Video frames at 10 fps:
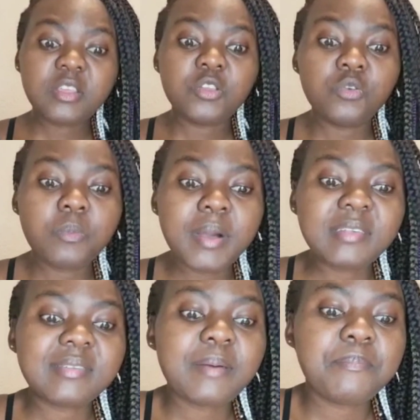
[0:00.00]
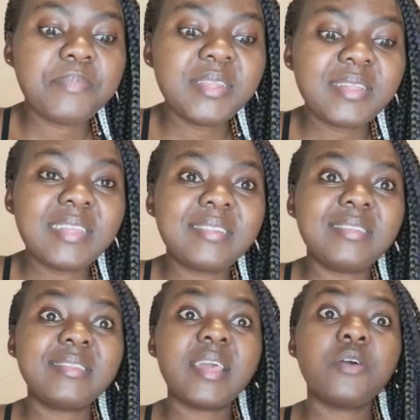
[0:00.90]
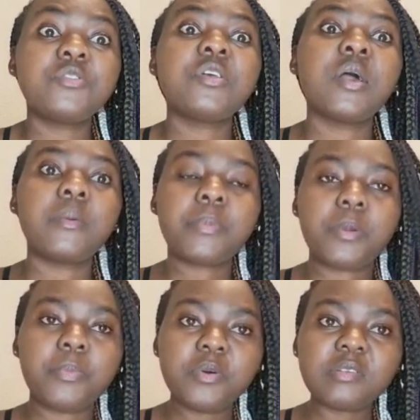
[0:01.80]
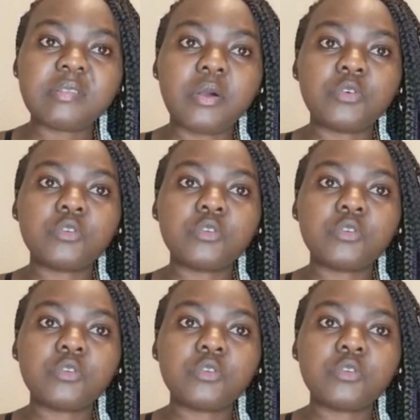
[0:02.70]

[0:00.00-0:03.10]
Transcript: you must submit a detailed proposal.